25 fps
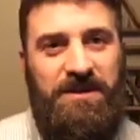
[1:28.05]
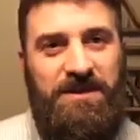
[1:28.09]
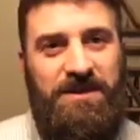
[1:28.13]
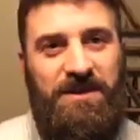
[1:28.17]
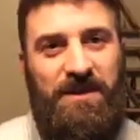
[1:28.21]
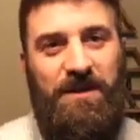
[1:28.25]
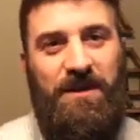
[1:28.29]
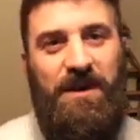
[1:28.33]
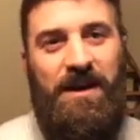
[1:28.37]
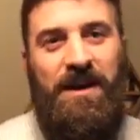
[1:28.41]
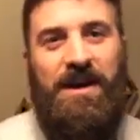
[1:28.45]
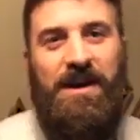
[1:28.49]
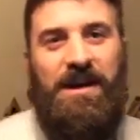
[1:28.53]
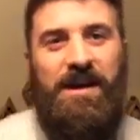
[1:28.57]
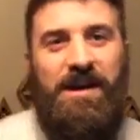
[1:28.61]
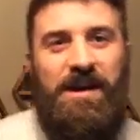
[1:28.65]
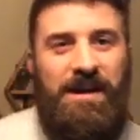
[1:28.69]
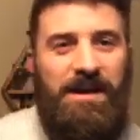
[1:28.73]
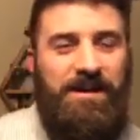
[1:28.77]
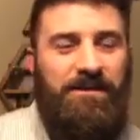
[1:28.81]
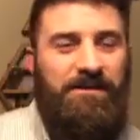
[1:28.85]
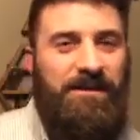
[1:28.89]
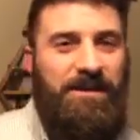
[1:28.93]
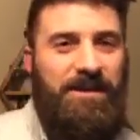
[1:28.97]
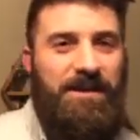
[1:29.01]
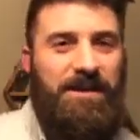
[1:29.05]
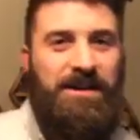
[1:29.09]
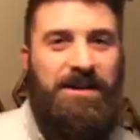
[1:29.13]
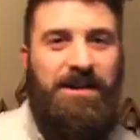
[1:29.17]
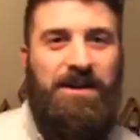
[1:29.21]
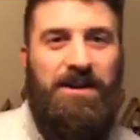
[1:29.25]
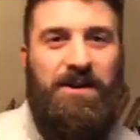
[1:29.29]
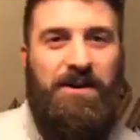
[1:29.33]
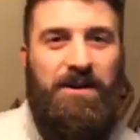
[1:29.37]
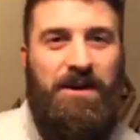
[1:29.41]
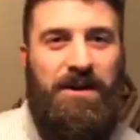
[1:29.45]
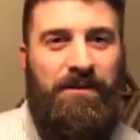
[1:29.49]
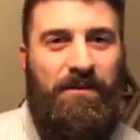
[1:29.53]
So
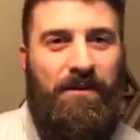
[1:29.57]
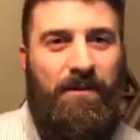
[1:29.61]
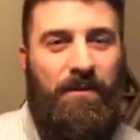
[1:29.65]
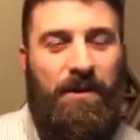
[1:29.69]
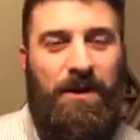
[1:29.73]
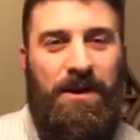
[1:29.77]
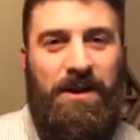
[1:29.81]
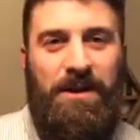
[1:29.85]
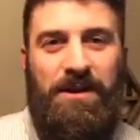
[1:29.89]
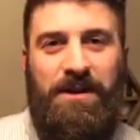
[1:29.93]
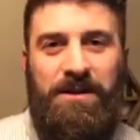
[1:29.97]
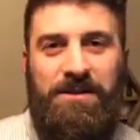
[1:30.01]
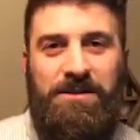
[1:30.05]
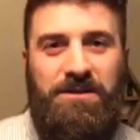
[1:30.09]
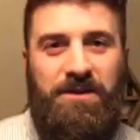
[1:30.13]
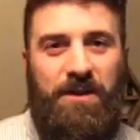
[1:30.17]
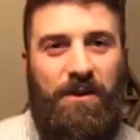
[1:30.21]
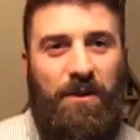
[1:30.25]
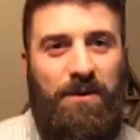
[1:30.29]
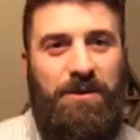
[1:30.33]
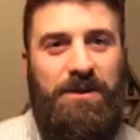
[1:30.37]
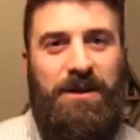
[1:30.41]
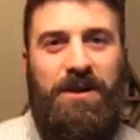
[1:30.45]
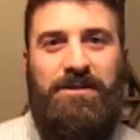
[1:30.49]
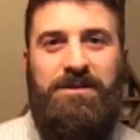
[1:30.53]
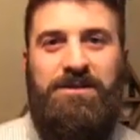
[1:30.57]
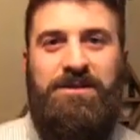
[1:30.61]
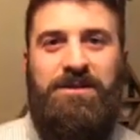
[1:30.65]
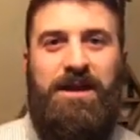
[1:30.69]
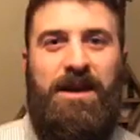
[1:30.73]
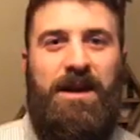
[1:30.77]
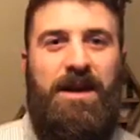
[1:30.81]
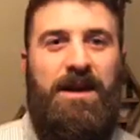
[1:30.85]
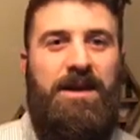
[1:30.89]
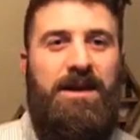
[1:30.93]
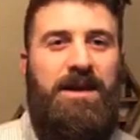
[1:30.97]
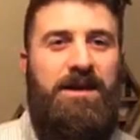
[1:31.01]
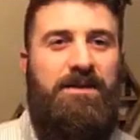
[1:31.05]
even when it gets cold
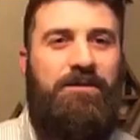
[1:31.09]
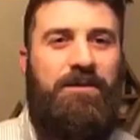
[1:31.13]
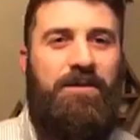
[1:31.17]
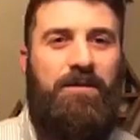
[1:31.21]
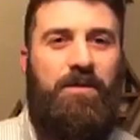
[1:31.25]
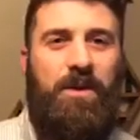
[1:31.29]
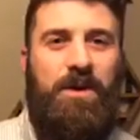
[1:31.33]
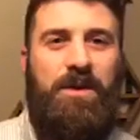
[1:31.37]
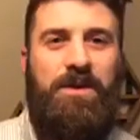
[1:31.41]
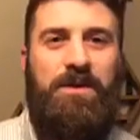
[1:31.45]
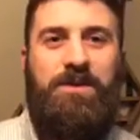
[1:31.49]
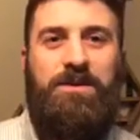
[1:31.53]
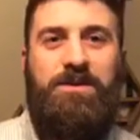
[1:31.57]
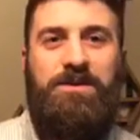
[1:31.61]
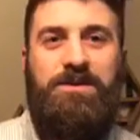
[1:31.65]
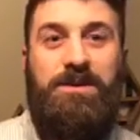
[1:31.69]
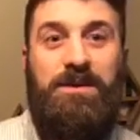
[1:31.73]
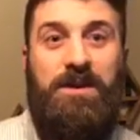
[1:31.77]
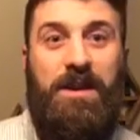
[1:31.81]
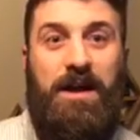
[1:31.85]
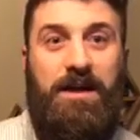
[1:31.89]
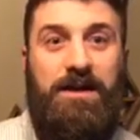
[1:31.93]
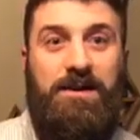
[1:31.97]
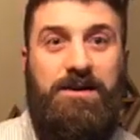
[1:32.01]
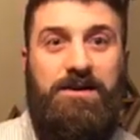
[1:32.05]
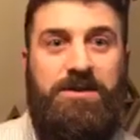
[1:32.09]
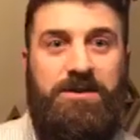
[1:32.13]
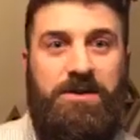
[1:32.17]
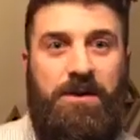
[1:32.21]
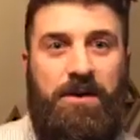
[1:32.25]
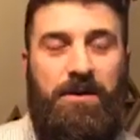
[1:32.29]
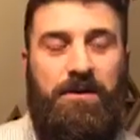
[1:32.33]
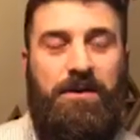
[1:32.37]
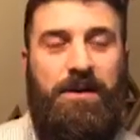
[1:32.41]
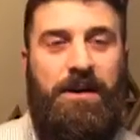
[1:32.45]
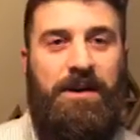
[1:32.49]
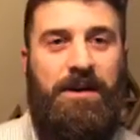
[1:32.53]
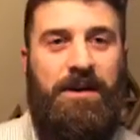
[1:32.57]
outside, even when there's a lot of
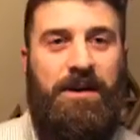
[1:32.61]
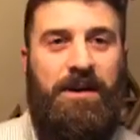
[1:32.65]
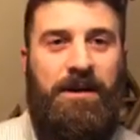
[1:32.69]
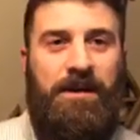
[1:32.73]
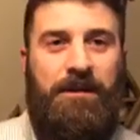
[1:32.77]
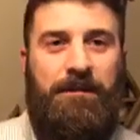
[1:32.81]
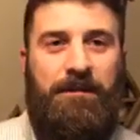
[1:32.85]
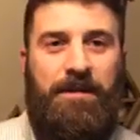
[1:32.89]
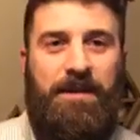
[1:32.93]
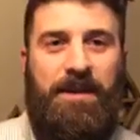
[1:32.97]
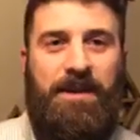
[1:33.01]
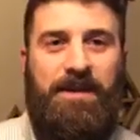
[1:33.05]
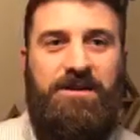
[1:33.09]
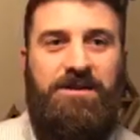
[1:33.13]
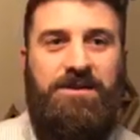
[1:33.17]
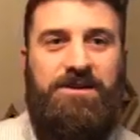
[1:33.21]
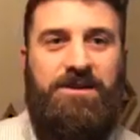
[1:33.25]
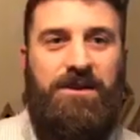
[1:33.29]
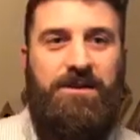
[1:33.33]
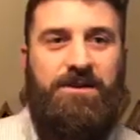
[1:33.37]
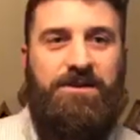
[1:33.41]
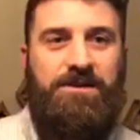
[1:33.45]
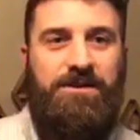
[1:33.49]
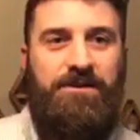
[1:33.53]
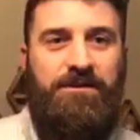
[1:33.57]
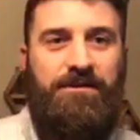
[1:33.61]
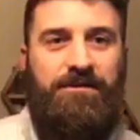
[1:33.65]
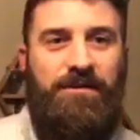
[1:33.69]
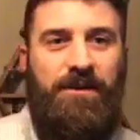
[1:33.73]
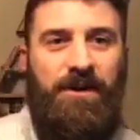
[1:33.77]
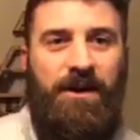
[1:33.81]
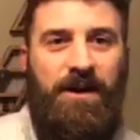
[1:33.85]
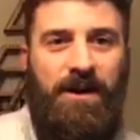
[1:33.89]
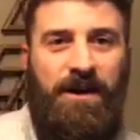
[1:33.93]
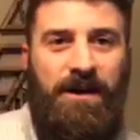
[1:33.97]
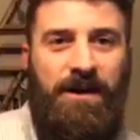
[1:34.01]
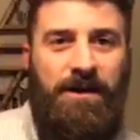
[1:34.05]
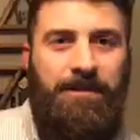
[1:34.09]
snow that starts to
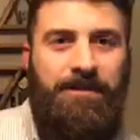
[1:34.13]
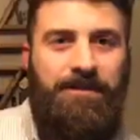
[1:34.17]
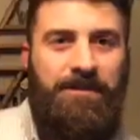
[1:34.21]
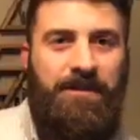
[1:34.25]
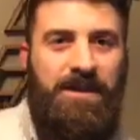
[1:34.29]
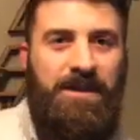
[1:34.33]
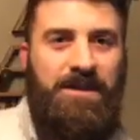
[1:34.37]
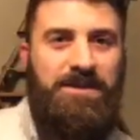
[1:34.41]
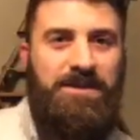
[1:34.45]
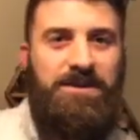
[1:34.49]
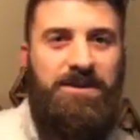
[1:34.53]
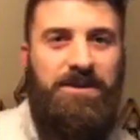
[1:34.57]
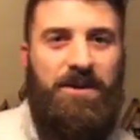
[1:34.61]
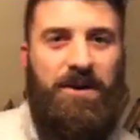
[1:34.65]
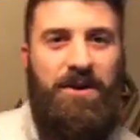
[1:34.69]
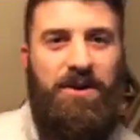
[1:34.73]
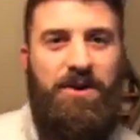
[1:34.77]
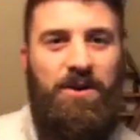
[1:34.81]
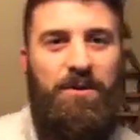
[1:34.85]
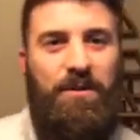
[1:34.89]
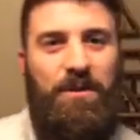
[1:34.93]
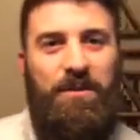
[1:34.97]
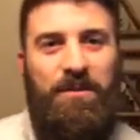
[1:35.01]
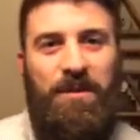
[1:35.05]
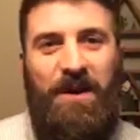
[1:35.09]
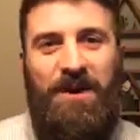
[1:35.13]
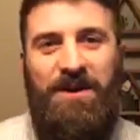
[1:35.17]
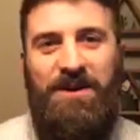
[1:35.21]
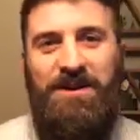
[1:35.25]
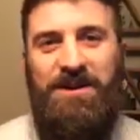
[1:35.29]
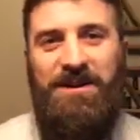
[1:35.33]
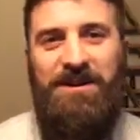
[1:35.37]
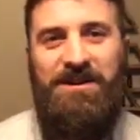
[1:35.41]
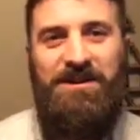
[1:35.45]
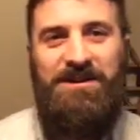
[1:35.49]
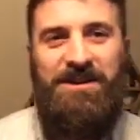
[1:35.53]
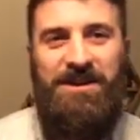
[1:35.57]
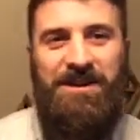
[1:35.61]
fall, are you
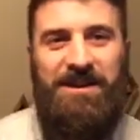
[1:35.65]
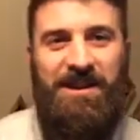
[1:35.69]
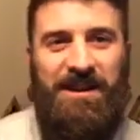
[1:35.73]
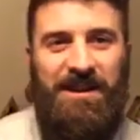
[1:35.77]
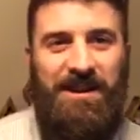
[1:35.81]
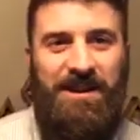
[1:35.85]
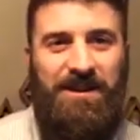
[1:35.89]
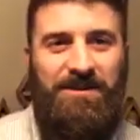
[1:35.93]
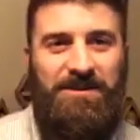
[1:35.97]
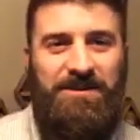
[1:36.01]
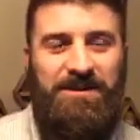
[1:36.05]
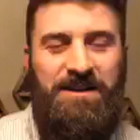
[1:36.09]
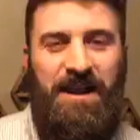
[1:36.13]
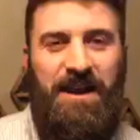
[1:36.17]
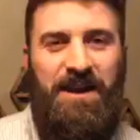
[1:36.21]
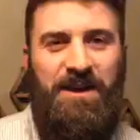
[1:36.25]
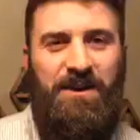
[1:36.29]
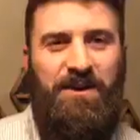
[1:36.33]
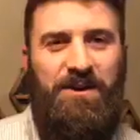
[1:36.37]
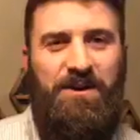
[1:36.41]
prepared to get outside?